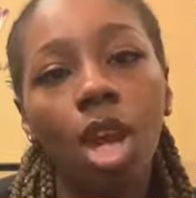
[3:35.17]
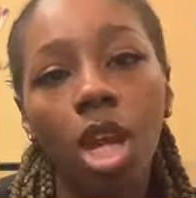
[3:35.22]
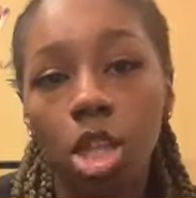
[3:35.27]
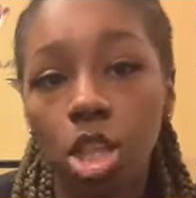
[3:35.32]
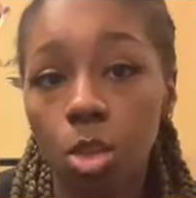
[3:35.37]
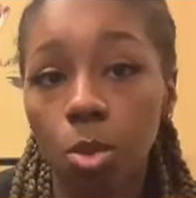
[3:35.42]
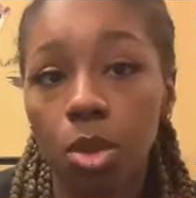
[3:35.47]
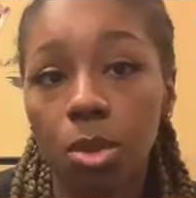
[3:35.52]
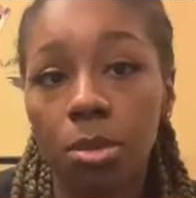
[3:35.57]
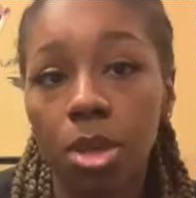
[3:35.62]

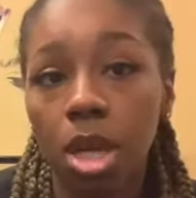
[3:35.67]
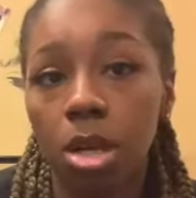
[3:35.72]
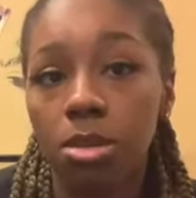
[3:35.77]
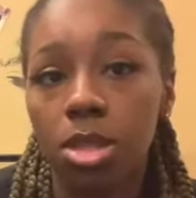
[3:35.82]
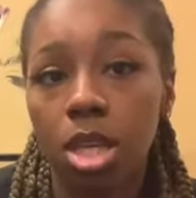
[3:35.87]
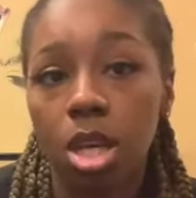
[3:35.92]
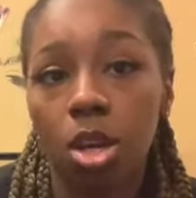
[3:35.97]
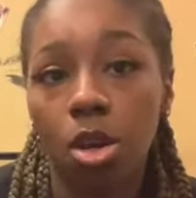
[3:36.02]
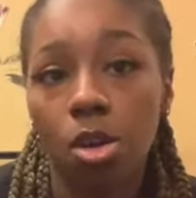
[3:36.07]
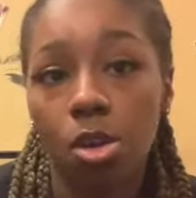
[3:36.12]
She wanted me to come
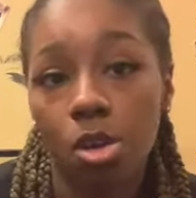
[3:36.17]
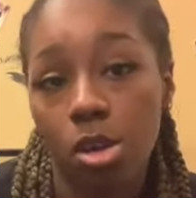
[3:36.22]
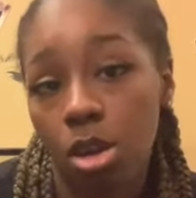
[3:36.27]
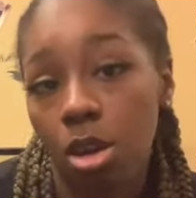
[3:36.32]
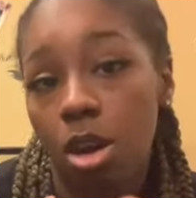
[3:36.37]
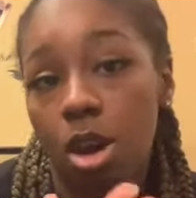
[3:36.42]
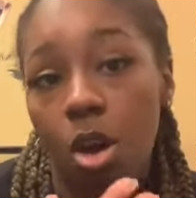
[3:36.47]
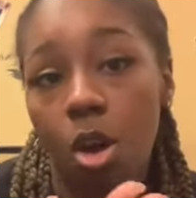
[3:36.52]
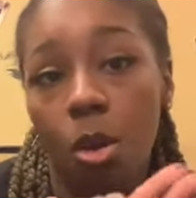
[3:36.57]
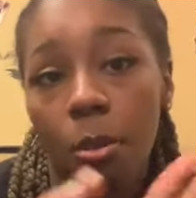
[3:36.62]
tell her
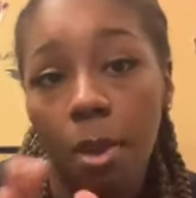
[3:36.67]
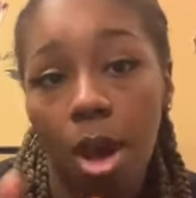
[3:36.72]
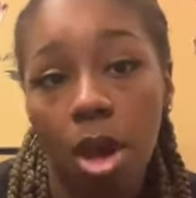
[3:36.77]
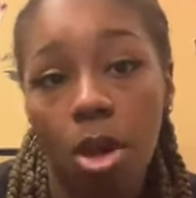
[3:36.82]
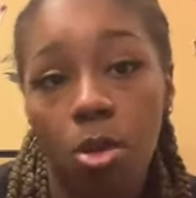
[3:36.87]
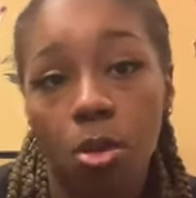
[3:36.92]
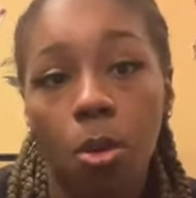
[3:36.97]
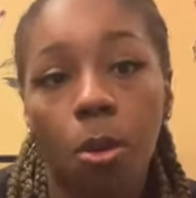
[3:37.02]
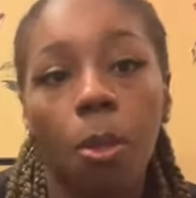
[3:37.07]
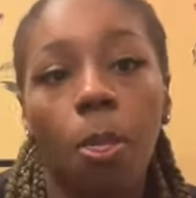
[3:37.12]
on my own.